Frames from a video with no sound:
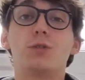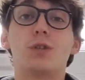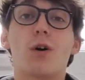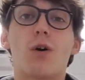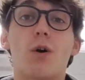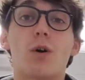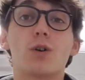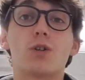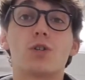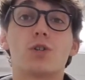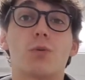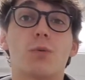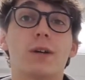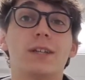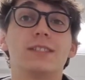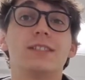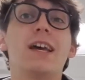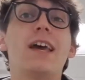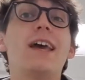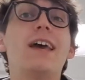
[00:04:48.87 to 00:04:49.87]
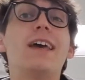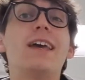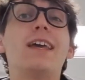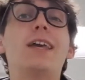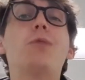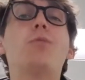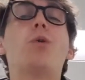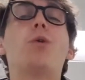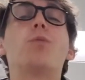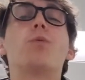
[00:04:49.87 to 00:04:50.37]
the hard choice,
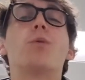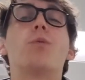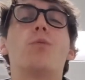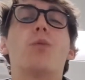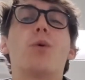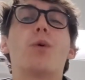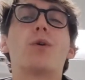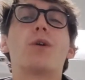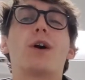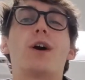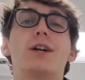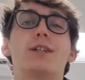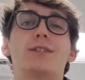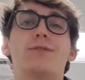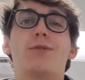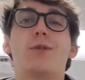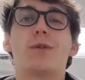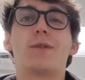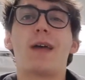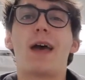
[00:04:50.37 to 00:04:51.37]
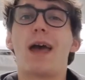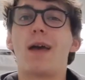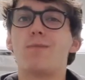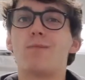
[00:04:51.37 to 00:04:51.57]
He will reward us for that.